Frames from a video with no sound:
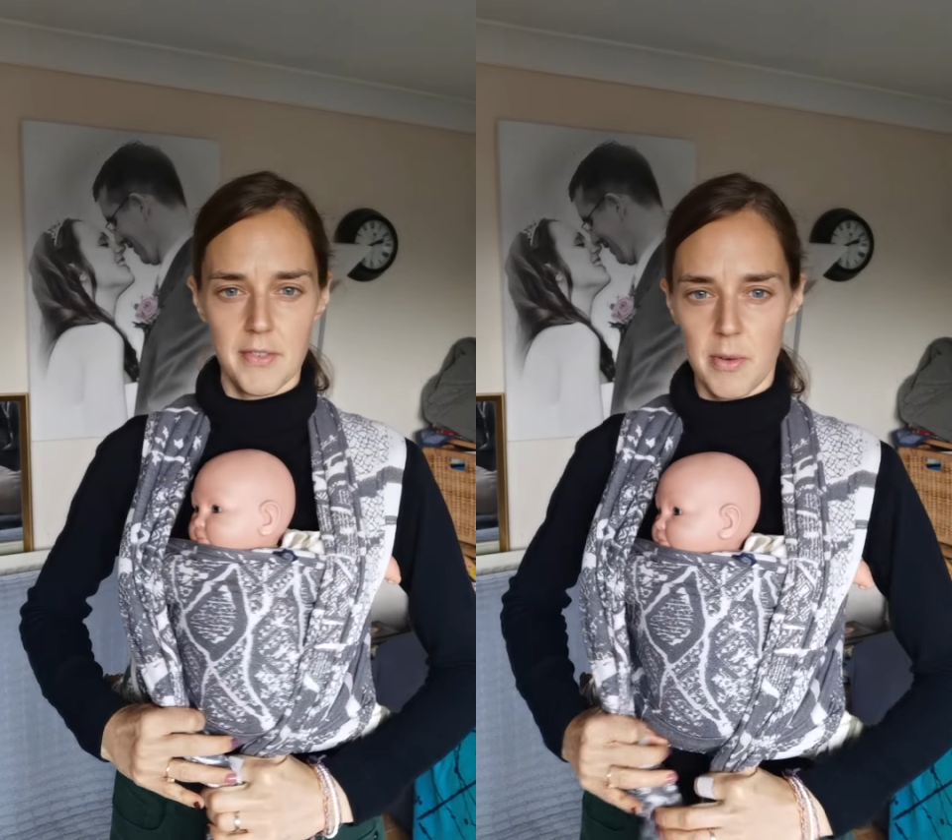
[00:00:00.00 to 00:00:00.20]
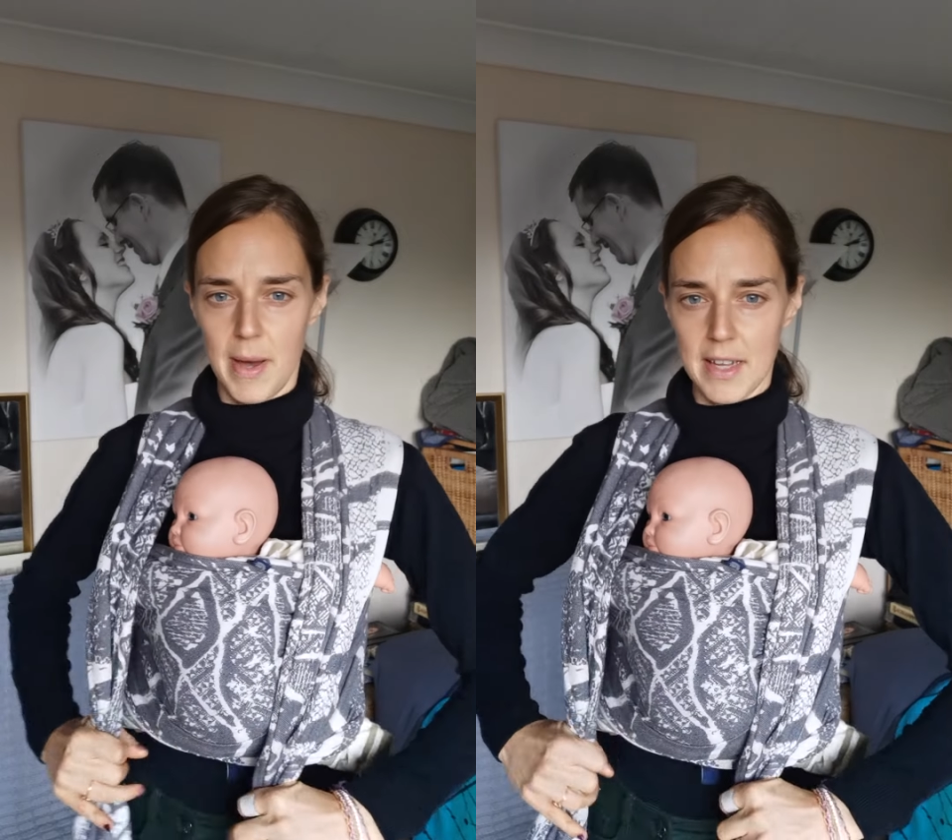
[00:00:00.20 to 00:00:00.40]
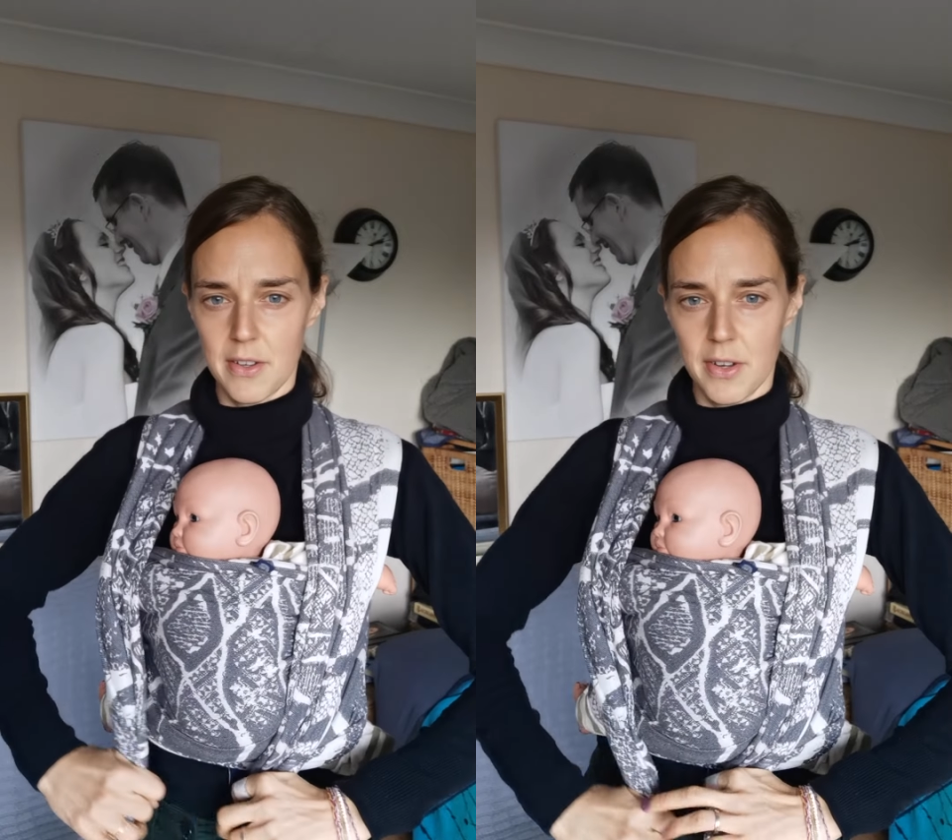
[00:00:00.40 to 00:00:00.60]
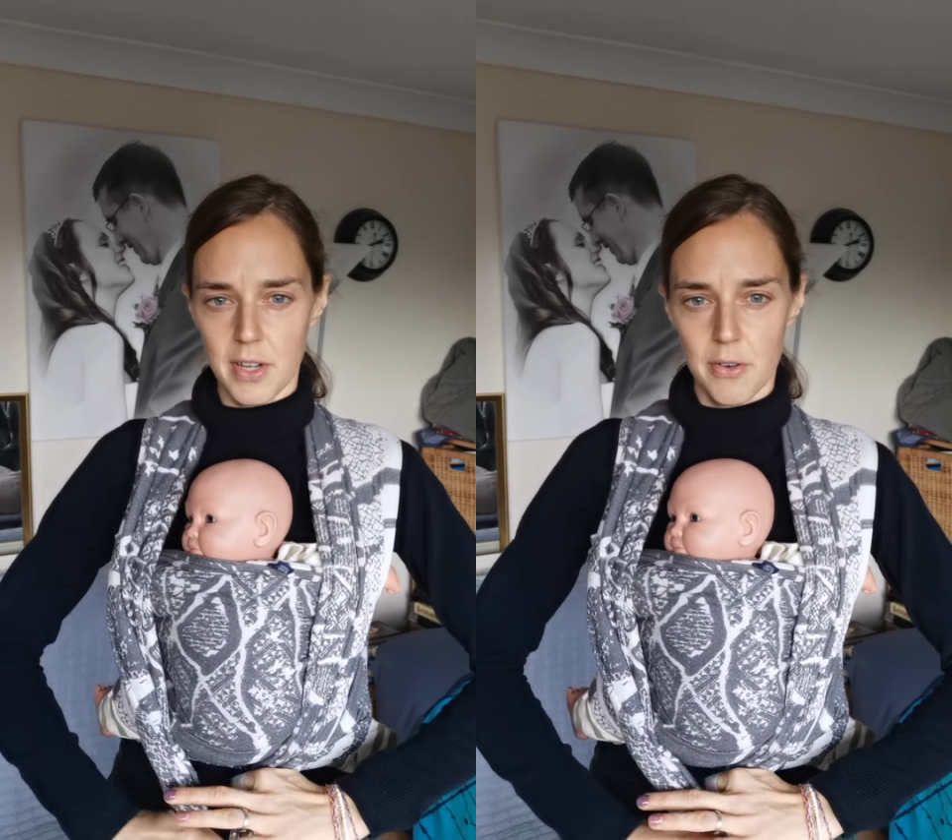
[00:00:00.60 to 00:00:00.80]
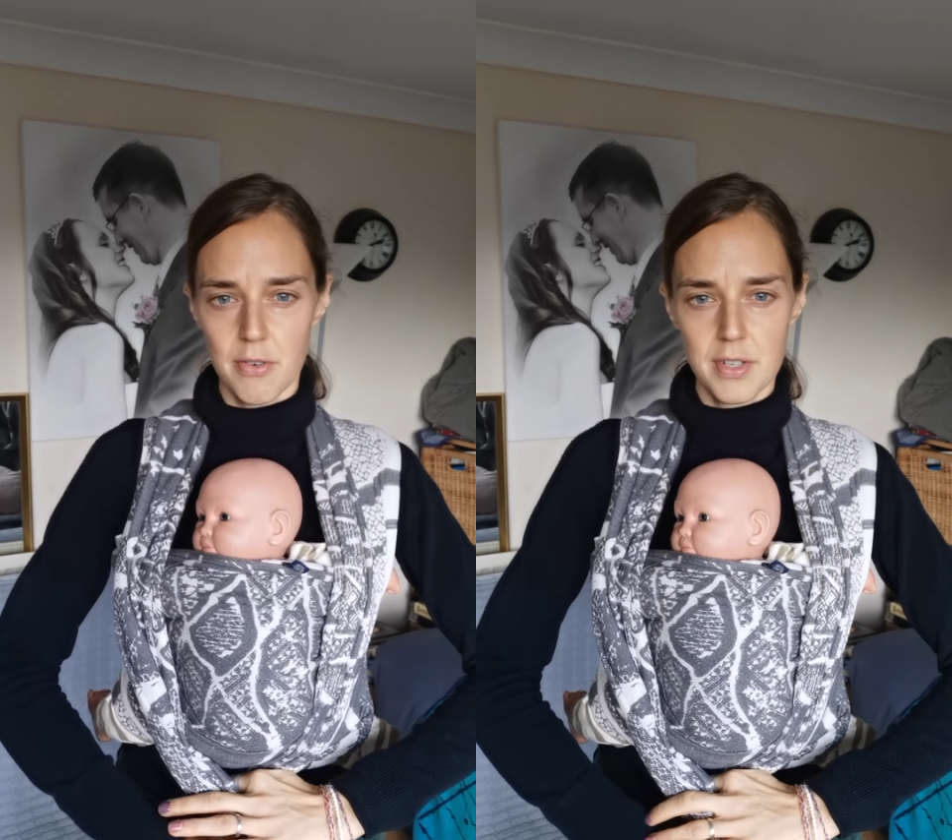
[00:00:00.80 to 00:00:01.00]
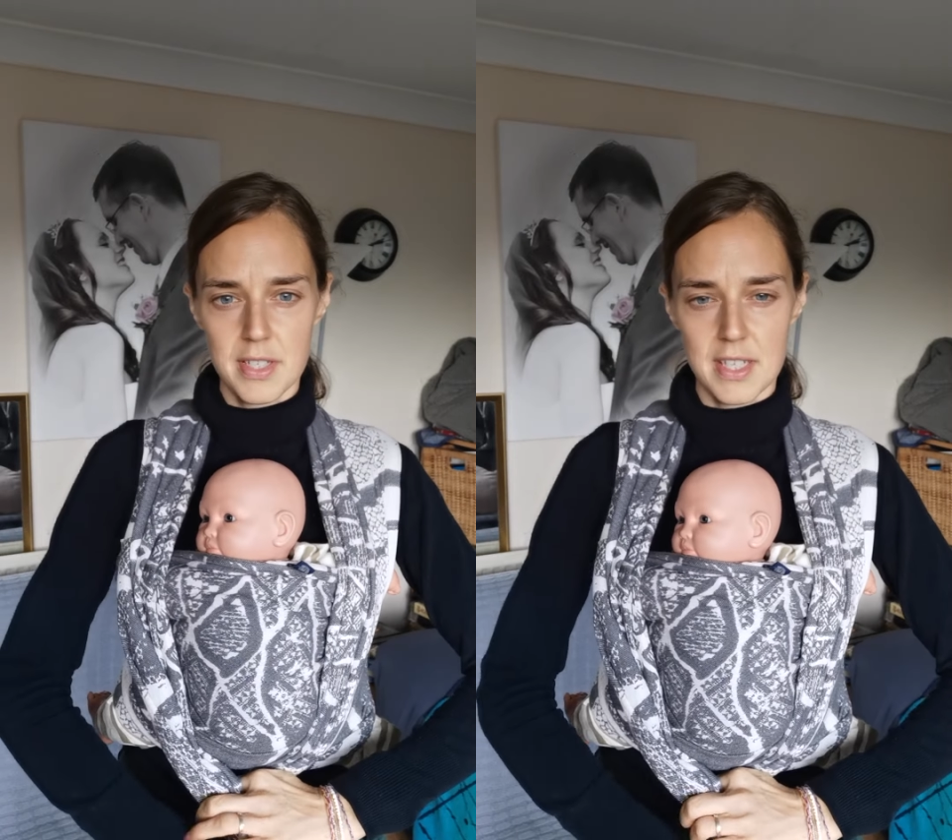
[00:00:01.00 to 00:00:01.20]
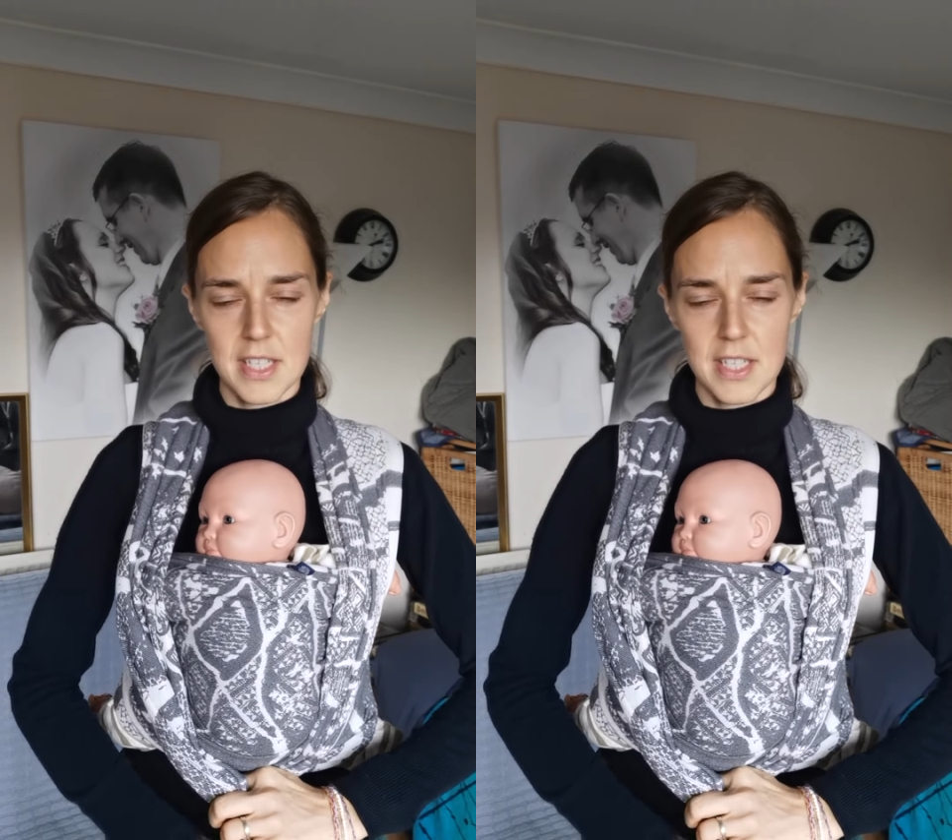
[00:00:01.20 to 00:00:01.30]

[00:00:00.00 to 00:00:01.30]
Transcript: over your back, you're going to cross the